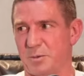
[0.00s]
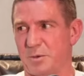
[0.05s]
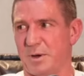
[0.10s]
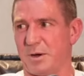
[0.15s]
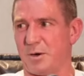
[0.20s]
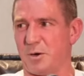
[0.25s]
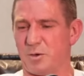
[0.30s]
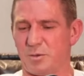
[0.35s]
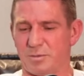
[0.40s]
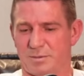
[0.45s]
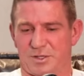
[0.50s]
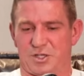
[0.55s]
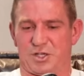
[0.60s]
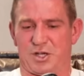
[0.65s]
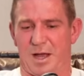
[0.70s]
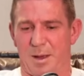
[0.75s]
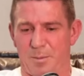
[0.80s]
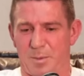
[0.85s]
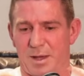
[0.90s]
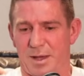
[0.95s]
we're all
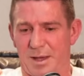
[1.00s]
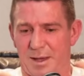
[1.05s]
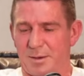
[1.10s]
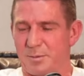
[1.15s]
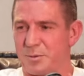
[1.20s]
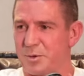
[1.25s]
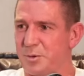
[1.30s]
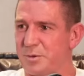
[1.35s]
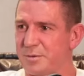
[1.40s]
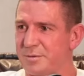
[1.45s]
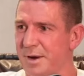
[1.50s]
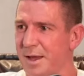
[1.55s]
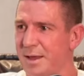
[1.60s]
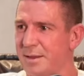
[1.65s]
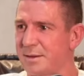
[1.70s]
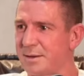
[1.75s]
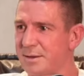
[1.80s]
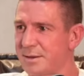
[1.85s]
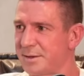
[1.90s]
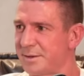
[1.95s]
chummy and we're all
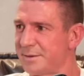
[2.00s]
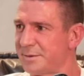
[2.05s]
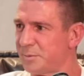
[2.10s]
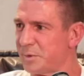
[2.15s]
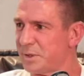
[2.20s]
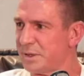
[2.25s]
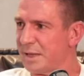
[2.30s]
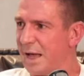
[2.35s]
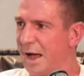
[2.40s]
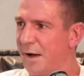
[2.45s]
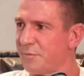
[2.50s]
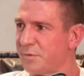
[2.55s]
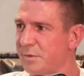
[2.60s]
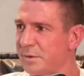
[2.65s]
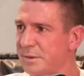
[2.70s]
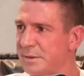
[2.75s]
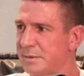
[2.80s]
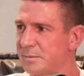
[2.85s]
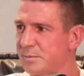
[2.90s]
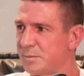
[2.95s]
around the. We loved
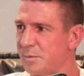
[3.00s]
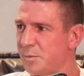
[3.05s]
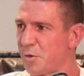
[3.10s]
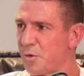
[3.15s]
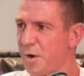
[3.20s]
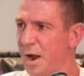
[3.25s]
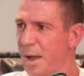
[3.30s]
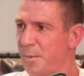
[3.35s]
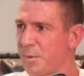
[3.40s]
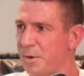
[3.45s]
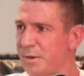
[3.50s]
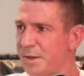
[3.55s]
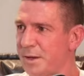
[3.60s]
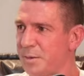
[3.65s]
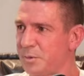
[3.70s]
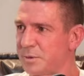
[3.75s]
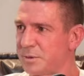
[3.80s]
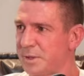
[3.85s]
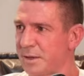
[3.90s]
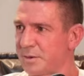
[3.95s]
Moorabbin, and
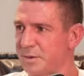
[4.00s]
then we're like.